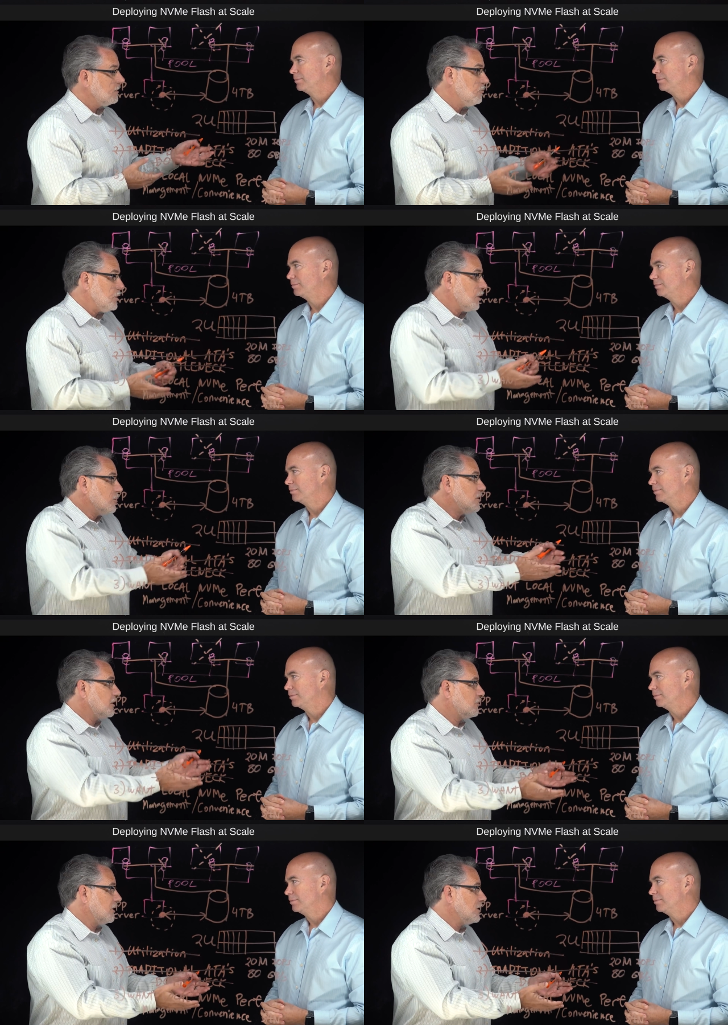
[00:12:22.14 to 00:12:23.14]
Speaker 1: when you go to
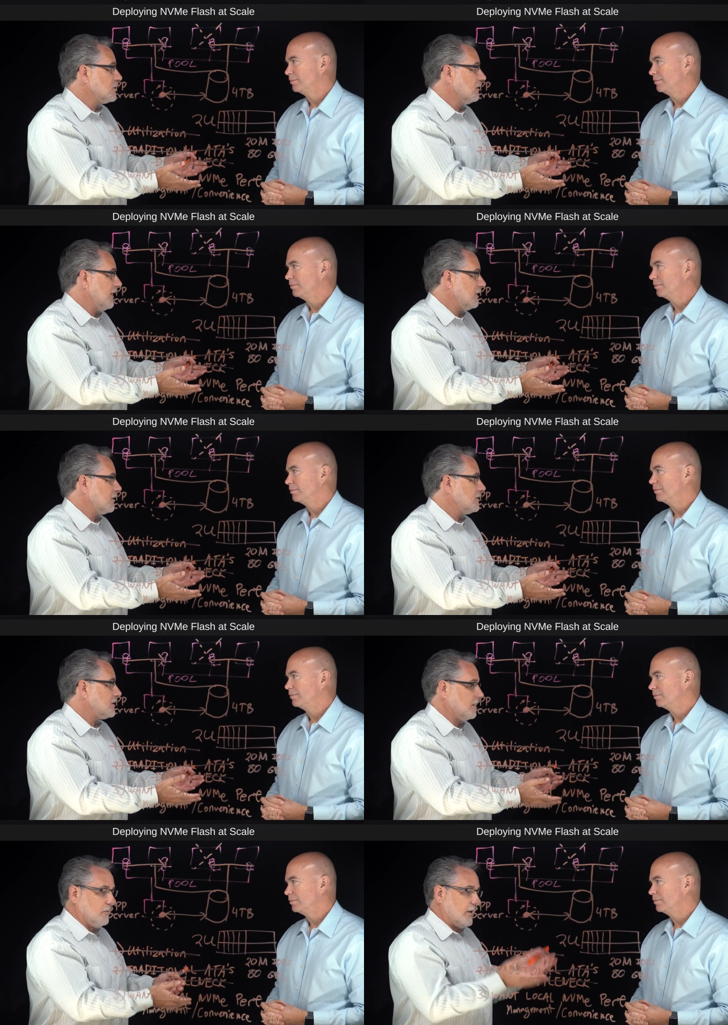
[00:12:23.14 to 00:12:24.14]
the traditional
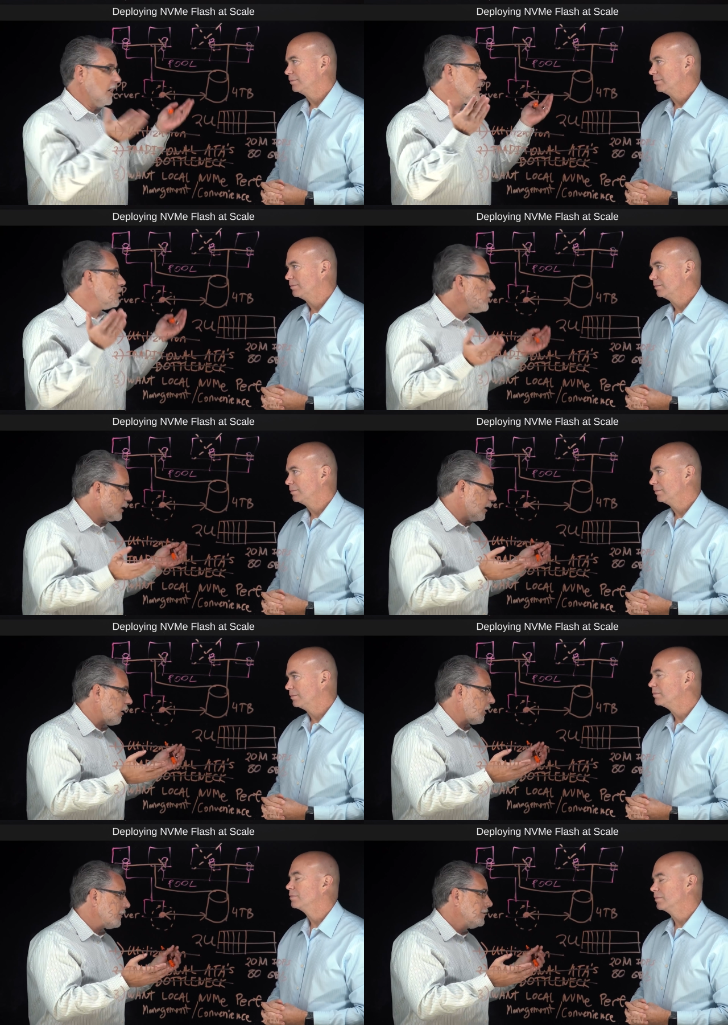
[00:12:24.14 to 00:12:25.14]
vendors, and we all know who they
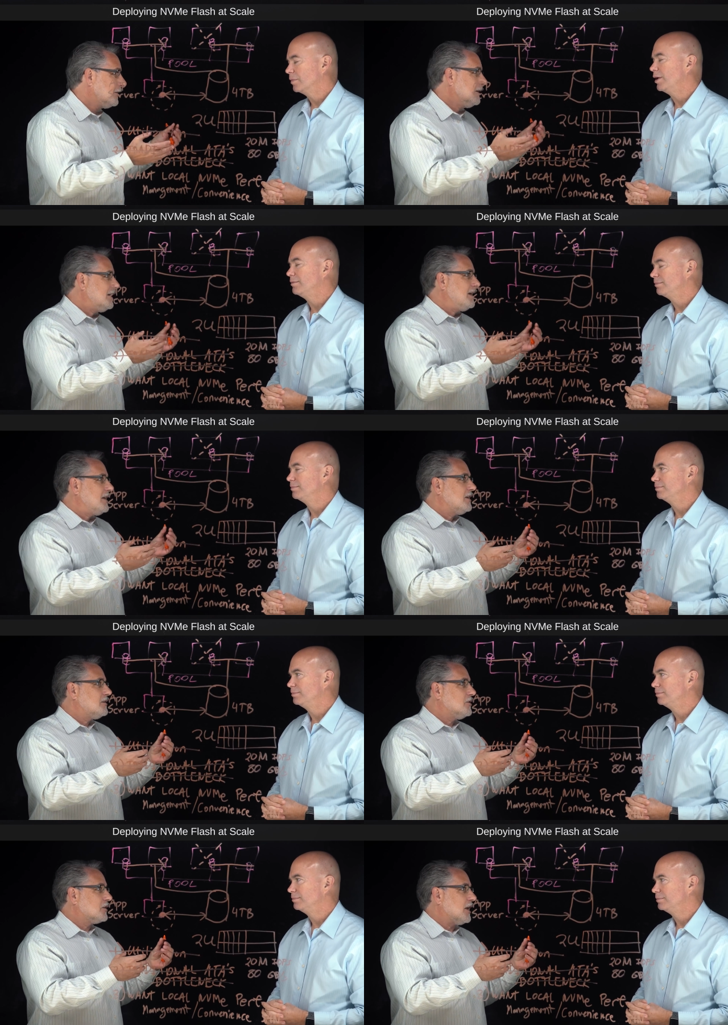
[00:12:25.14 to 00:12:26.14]
are. Right.
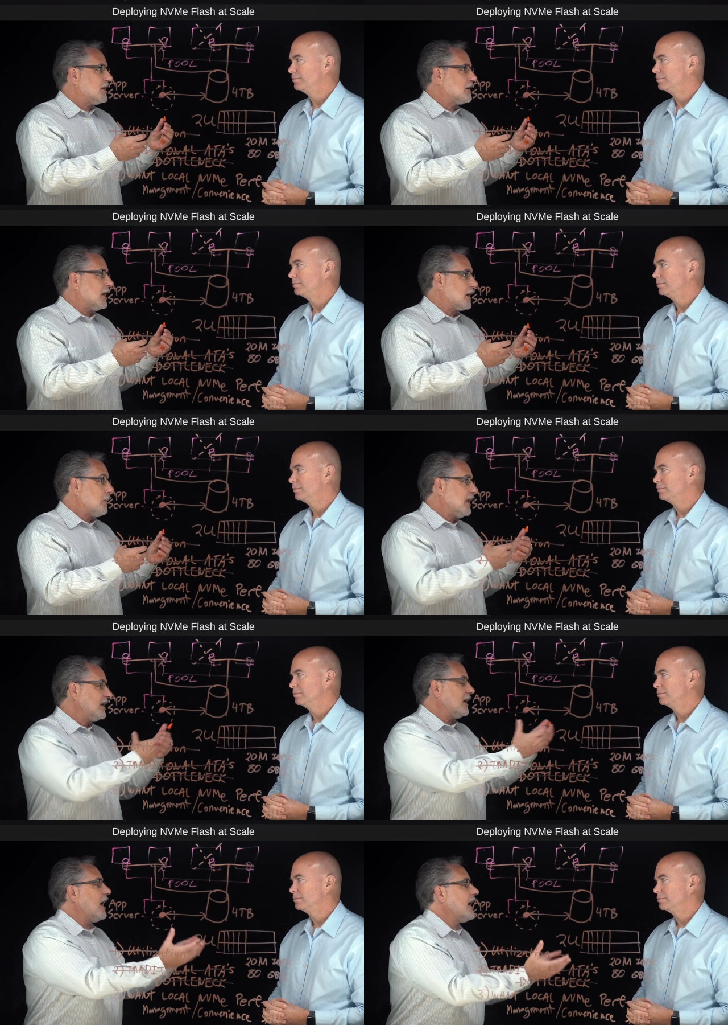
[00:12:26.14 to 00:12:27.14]
You're getting like a
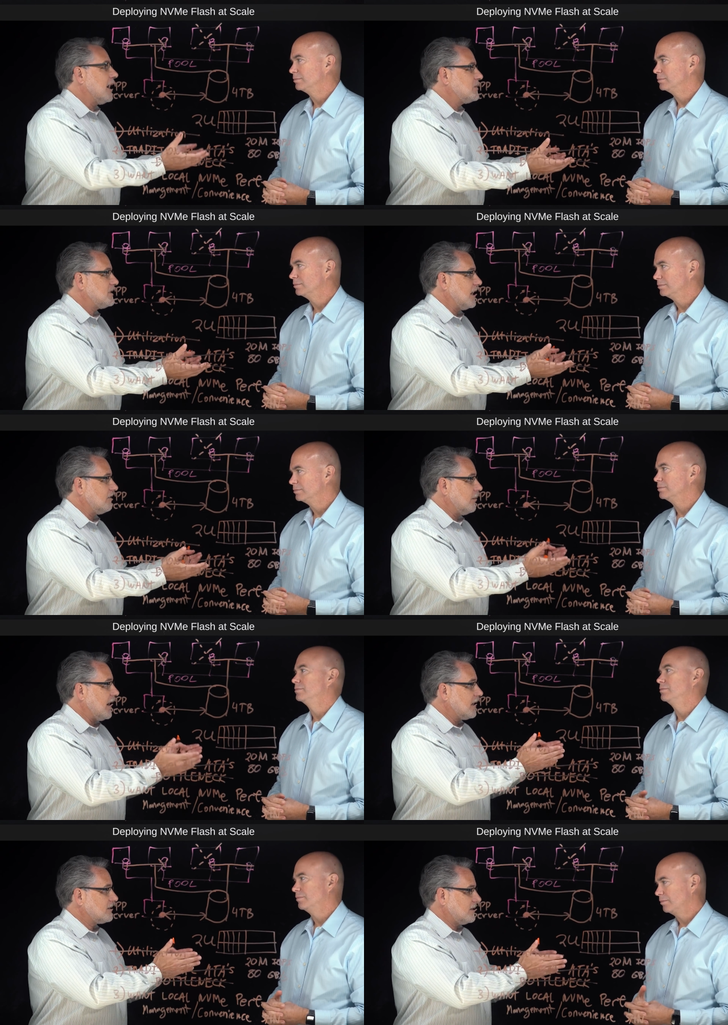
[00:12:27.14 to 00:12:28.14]
million IOPS out of a
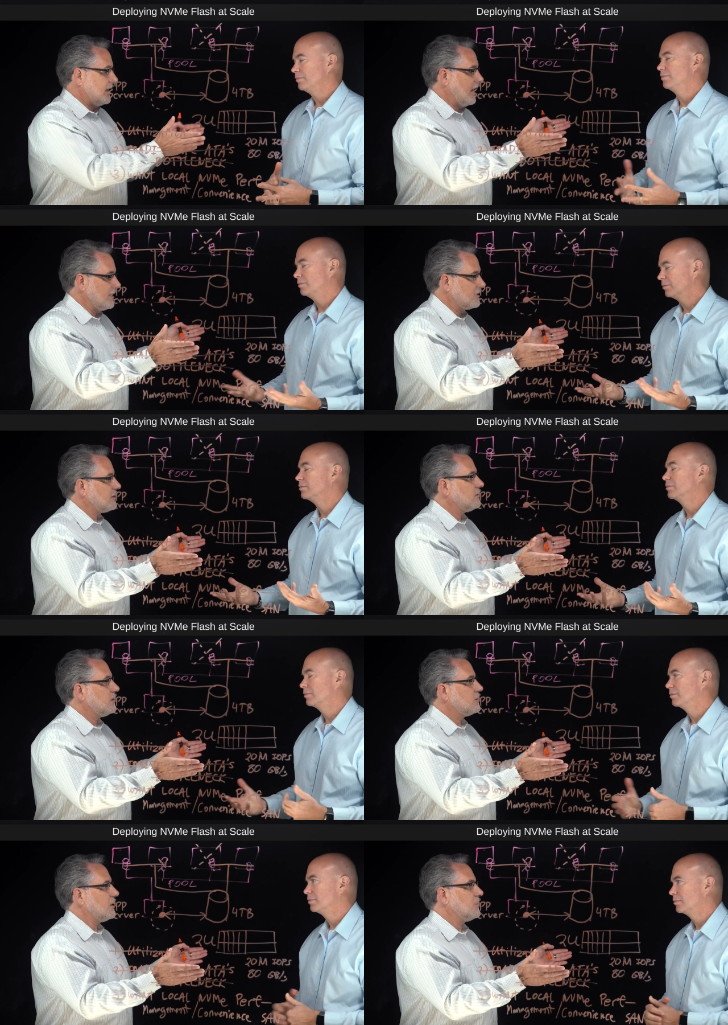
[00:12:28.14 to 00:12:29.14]
box that has
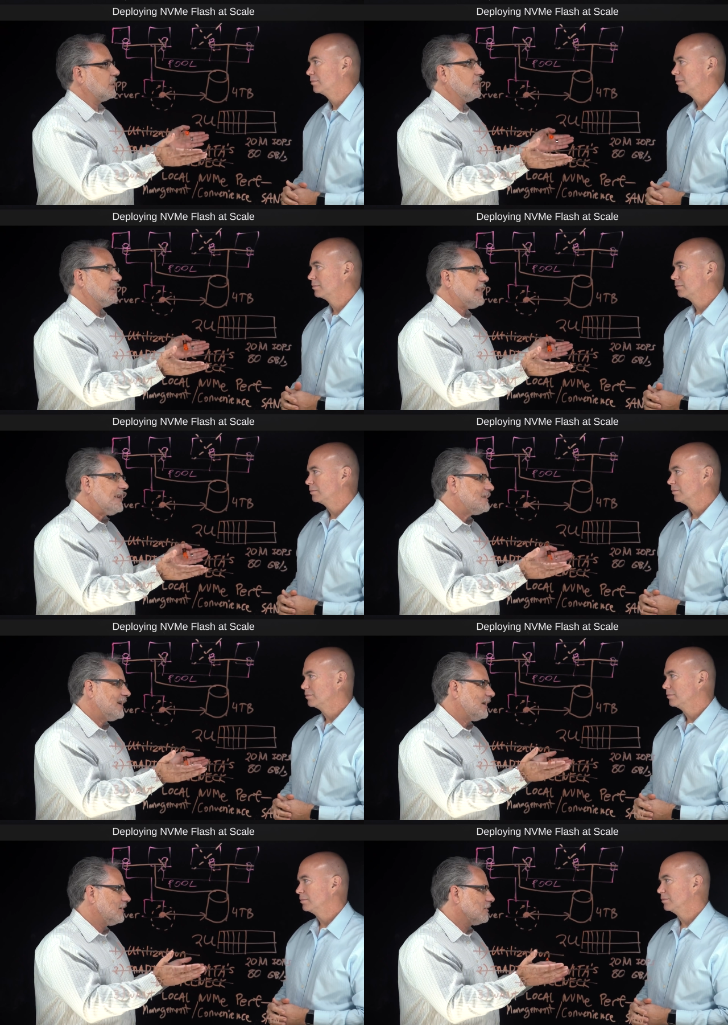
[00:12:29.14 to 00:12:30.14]
something like
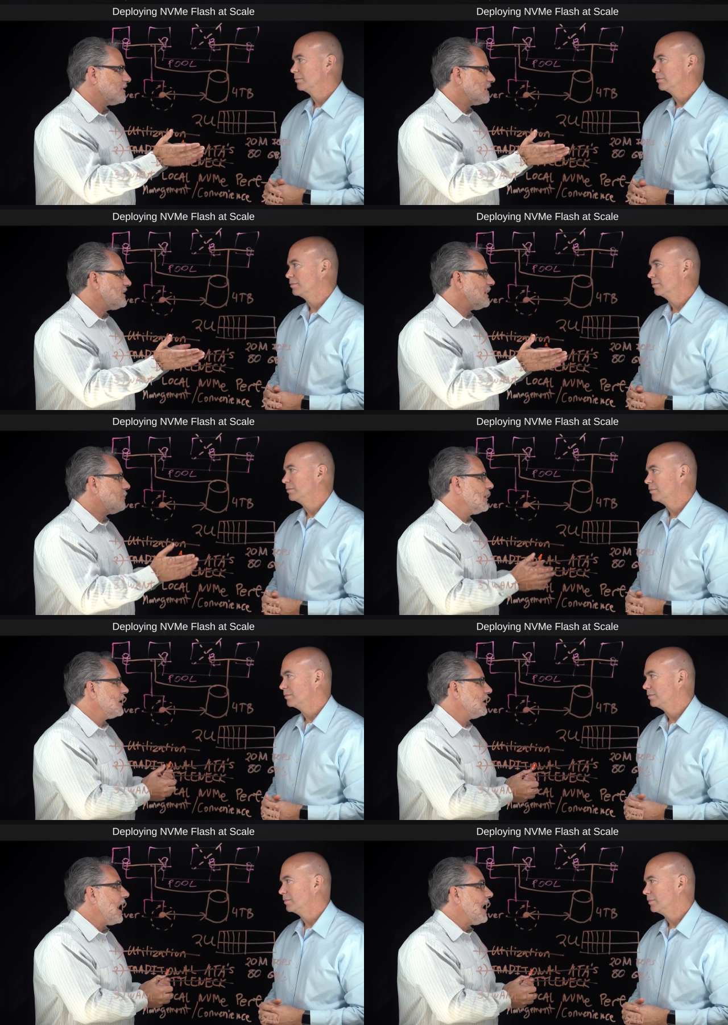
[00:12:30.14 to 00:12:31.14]
18 or 16
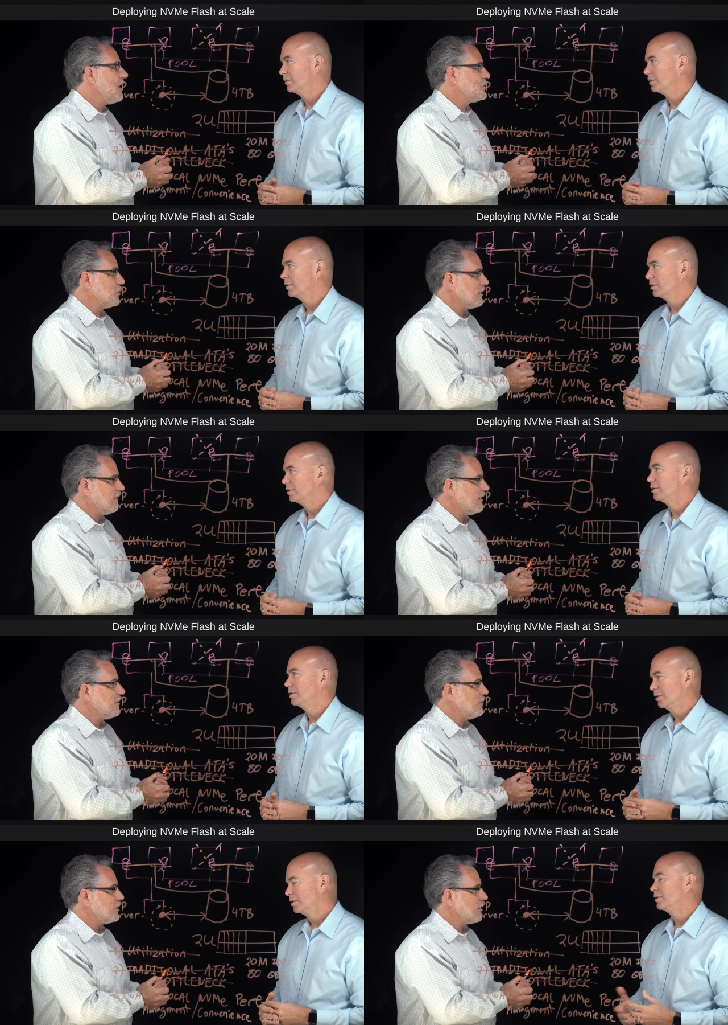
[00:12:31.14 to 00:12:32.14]
million IOPS worth of
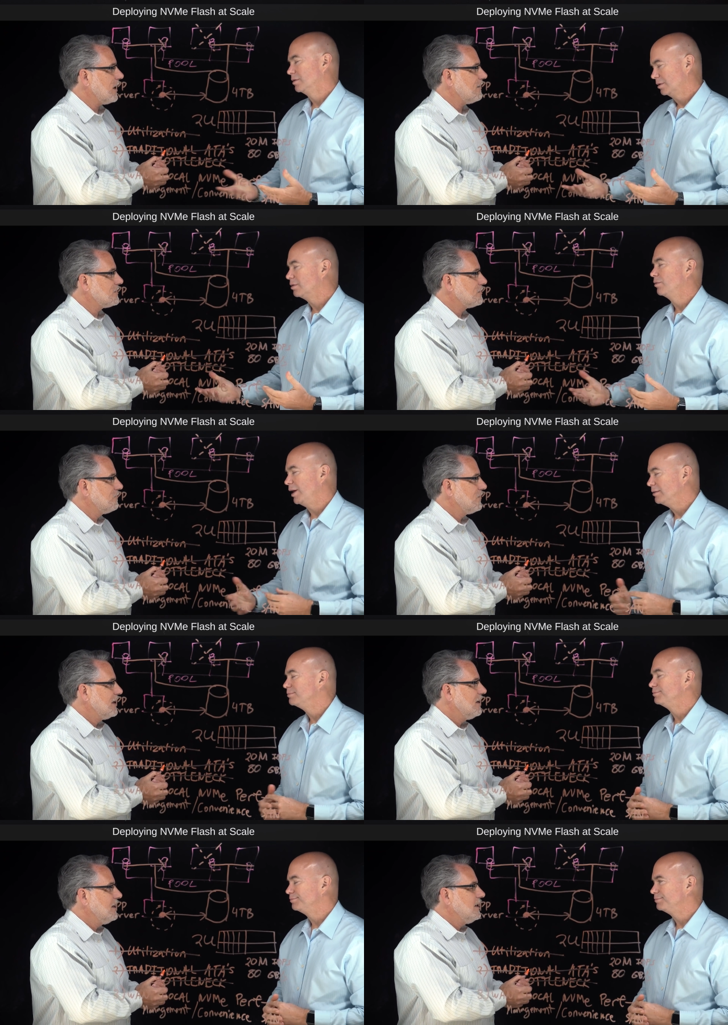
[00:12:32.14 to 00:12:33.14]
NVMe drives. Right
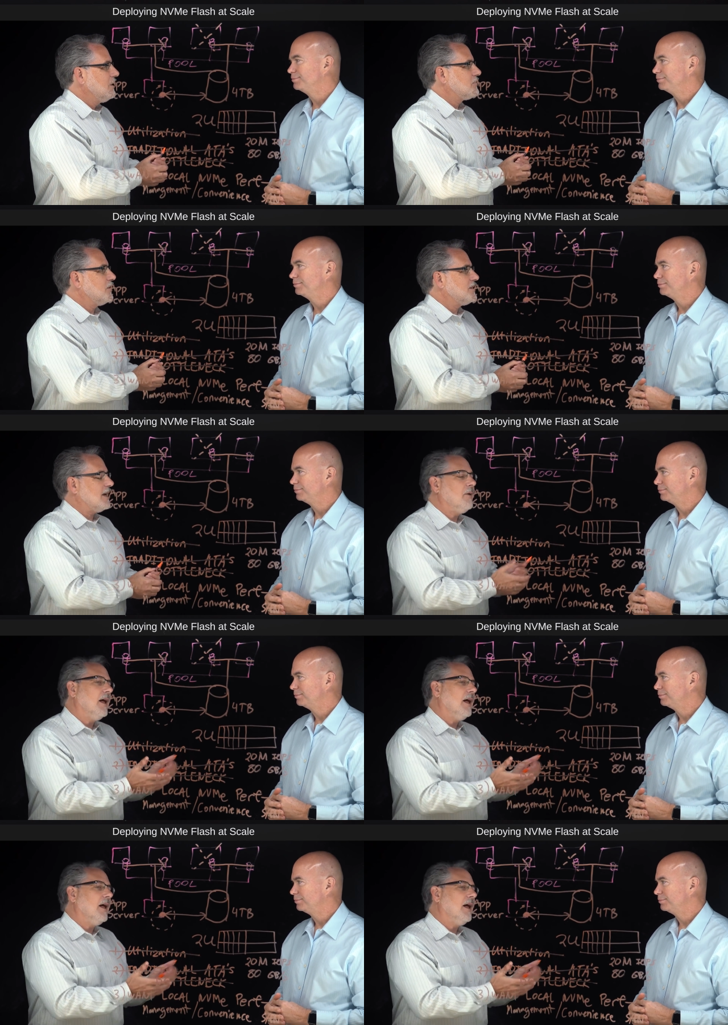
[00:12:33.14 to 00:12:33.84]
so you say,